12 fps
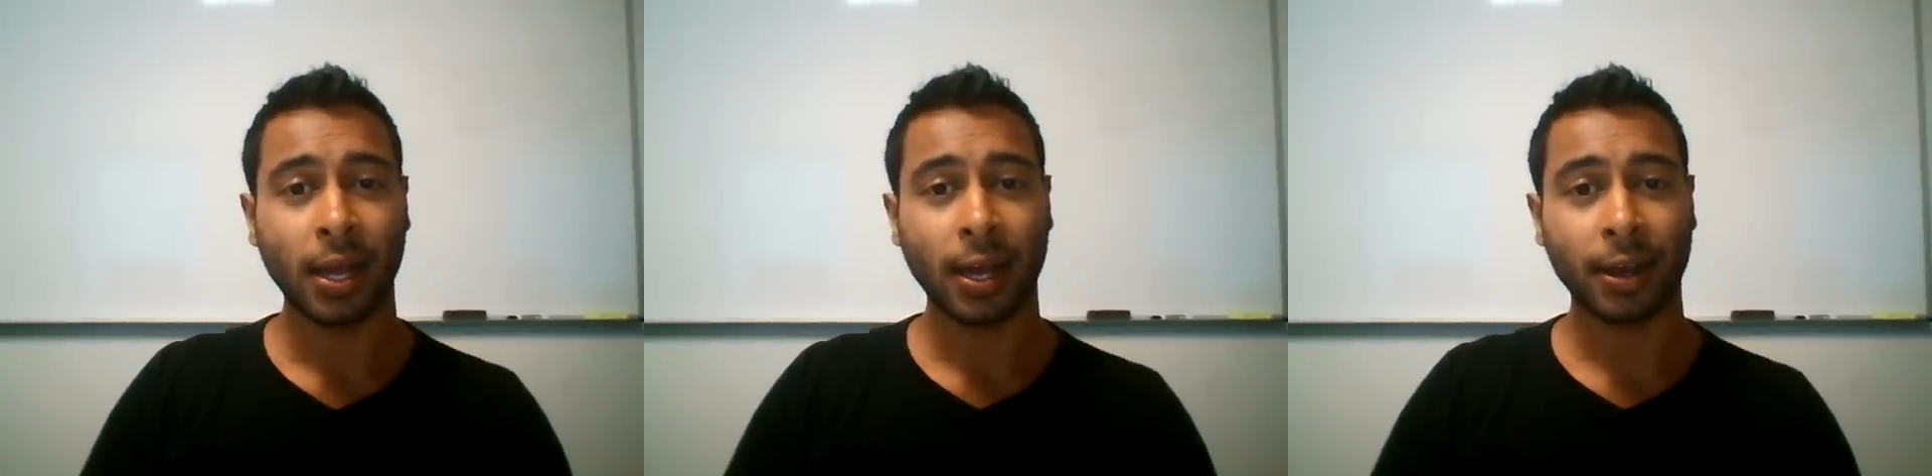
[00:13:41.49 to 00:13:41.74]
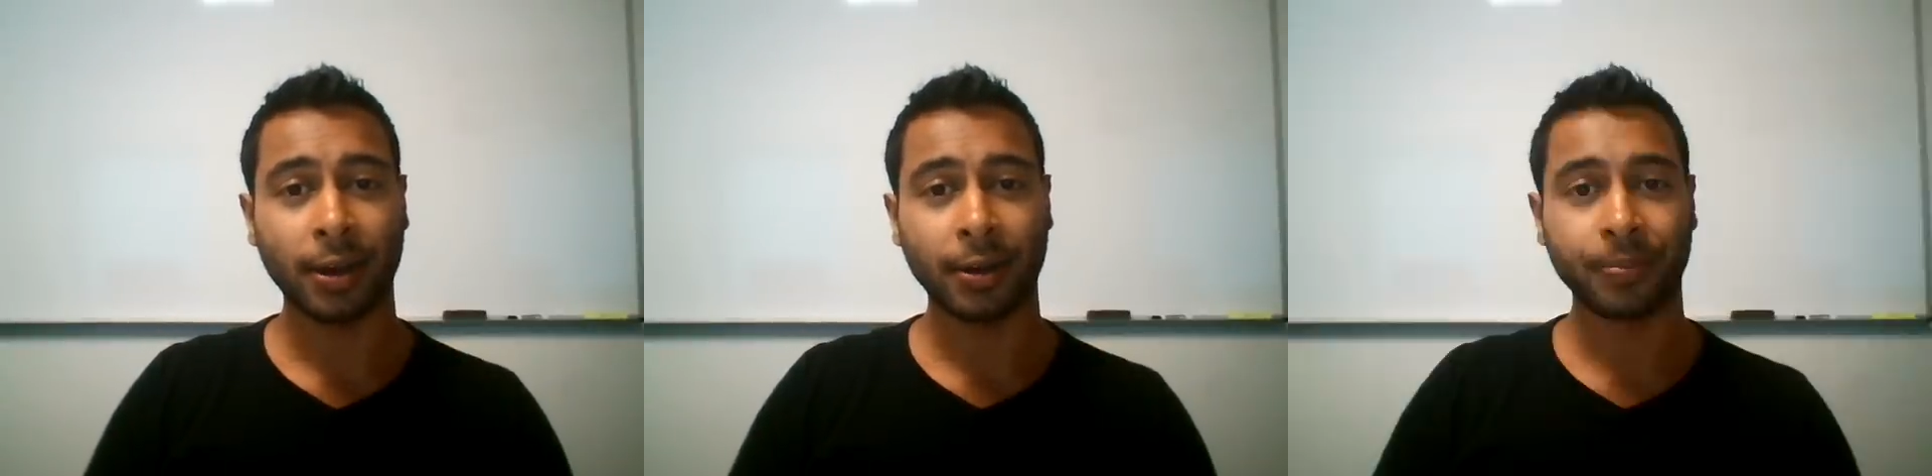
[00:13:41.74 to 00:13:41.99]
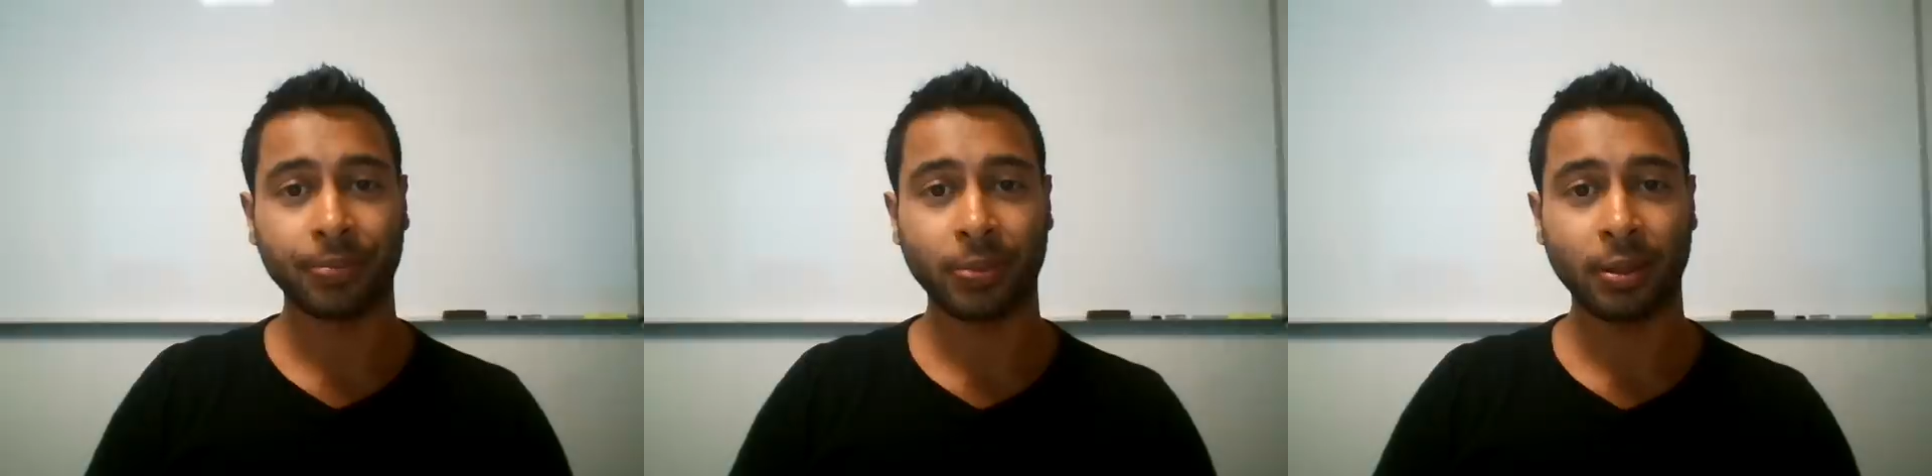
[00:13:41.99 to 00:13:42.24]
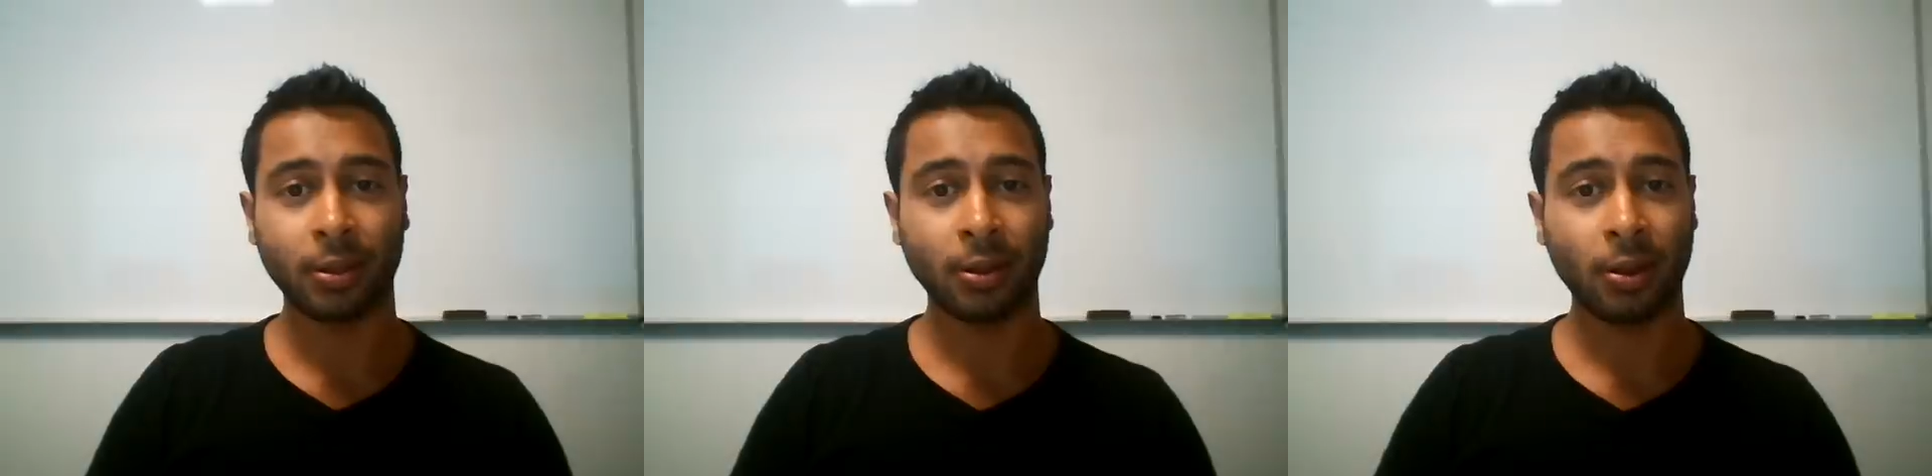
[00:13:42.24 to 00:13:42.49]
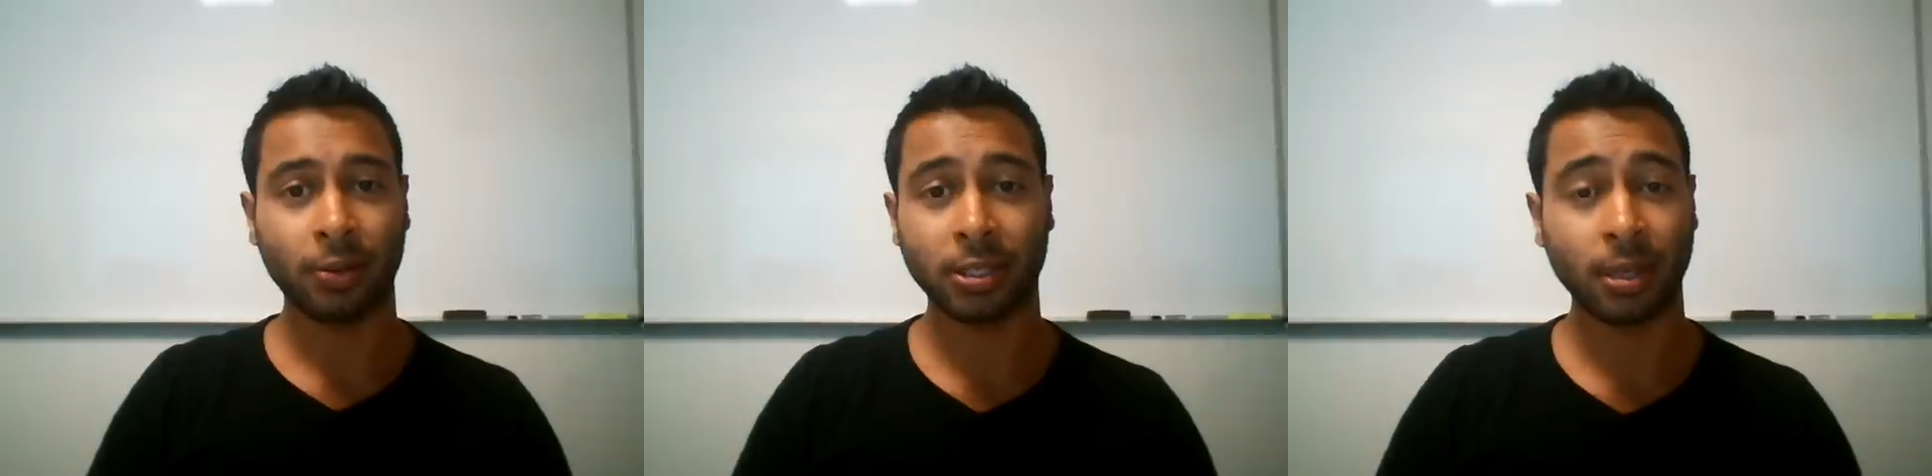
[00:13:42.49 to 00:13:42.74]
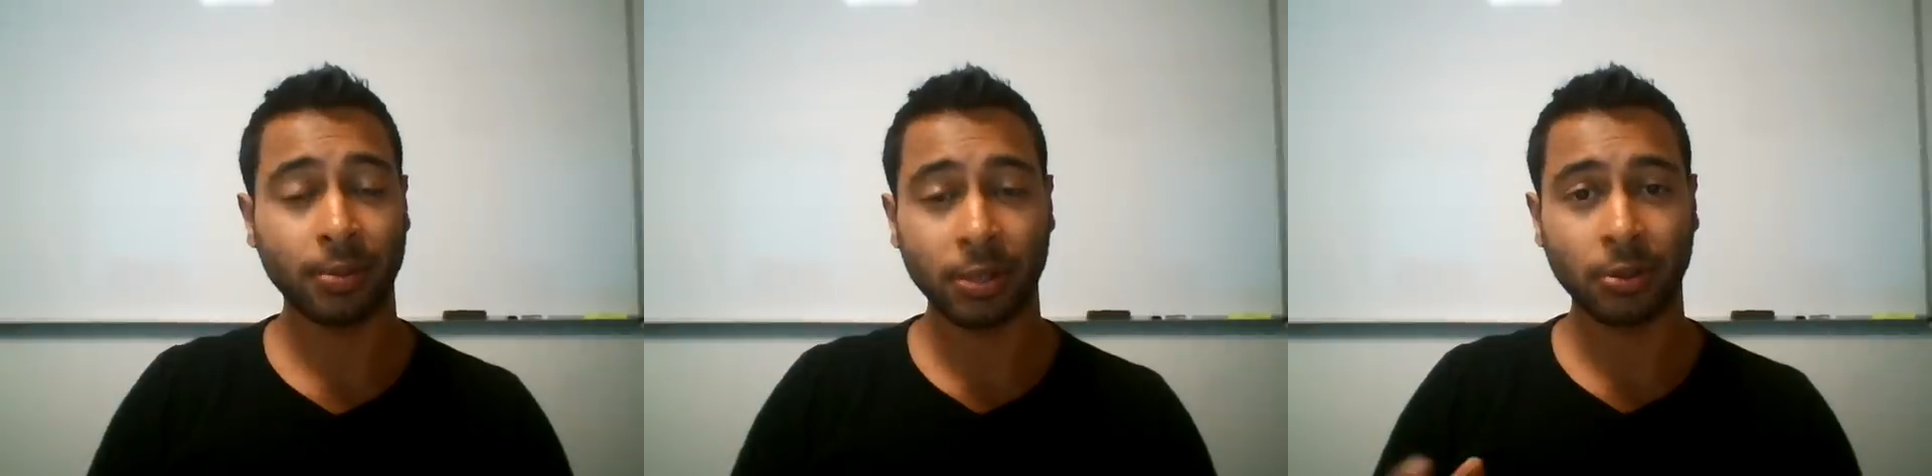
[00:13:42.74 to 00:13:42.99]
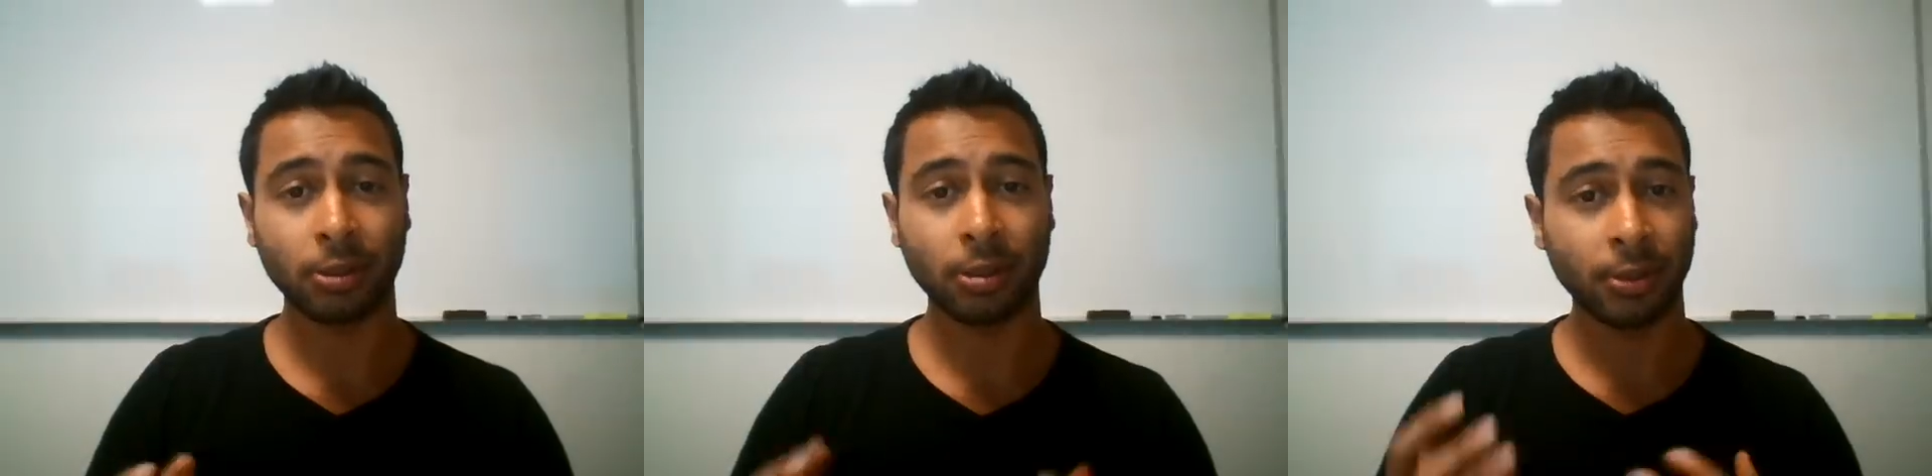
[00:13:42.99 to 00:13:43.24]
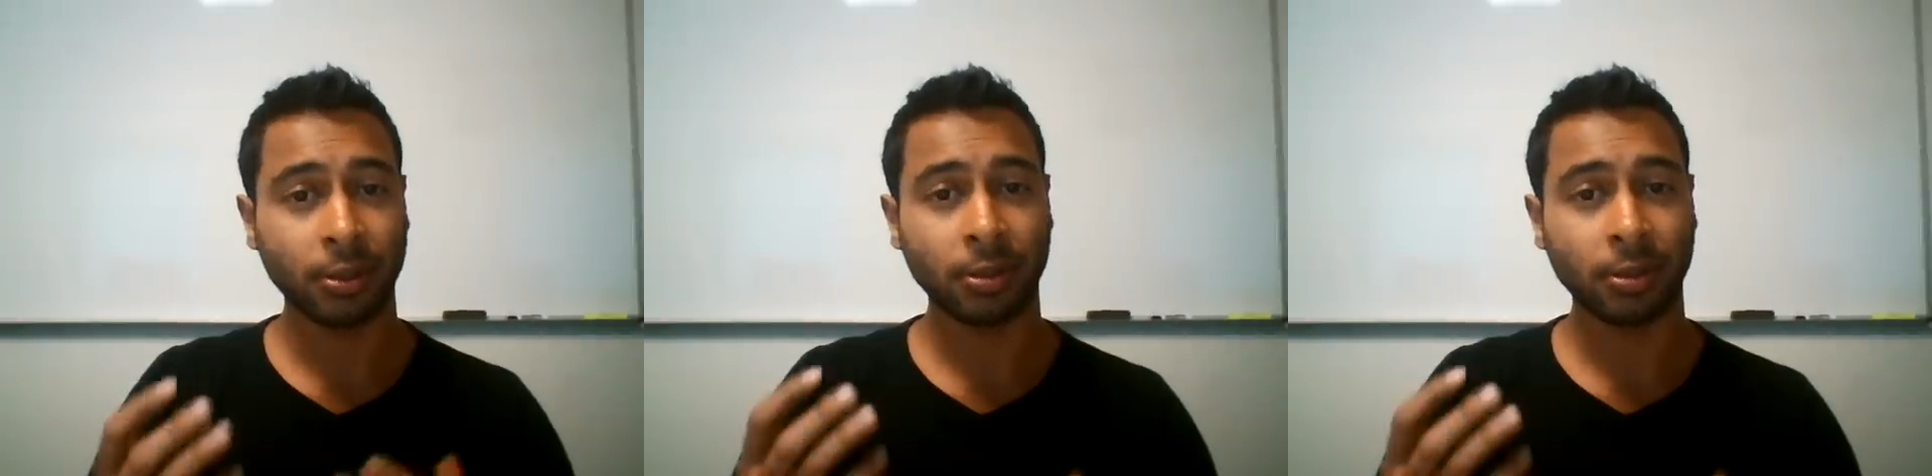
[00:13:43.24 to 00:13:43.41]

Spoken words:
every time you're doing them,